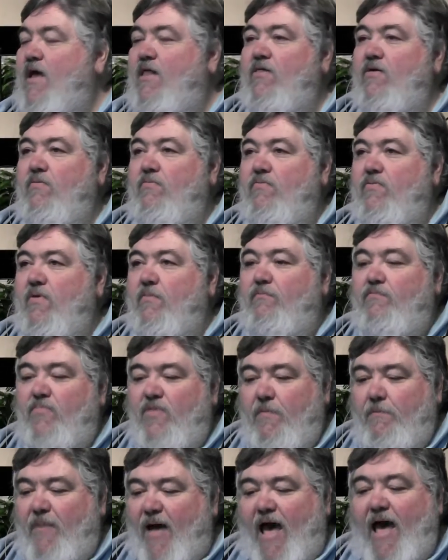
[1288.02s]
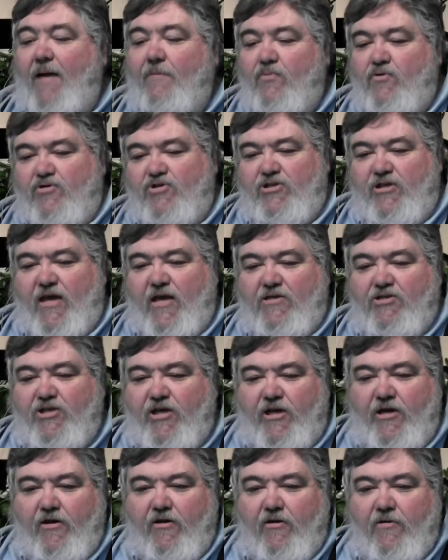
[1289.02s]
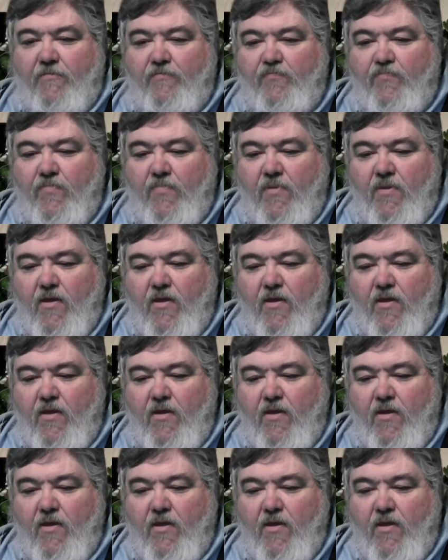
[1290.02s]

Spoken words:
Now, the Bible says here,